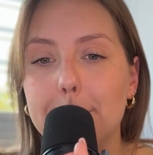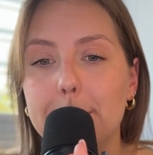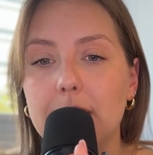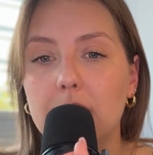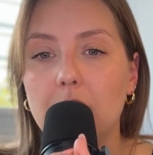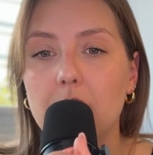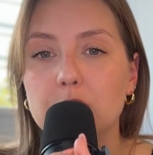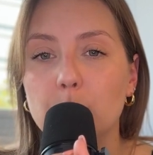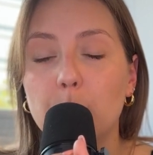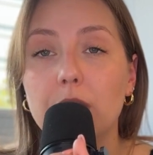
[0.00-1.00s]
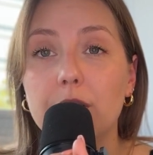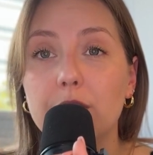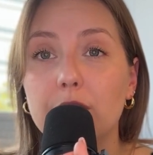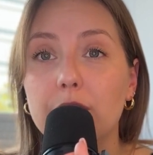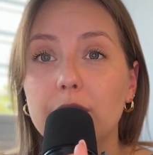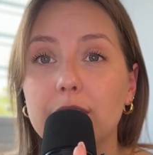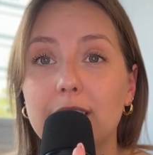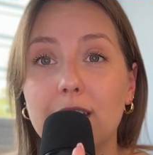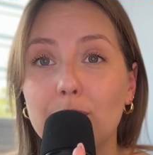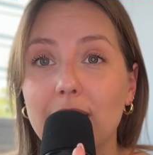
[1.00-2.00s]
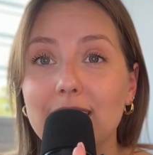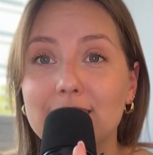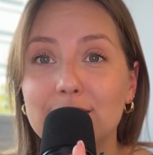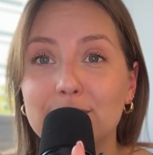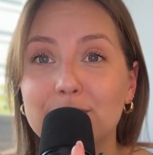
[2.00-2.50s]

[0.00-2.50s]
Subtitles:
because we never get it right.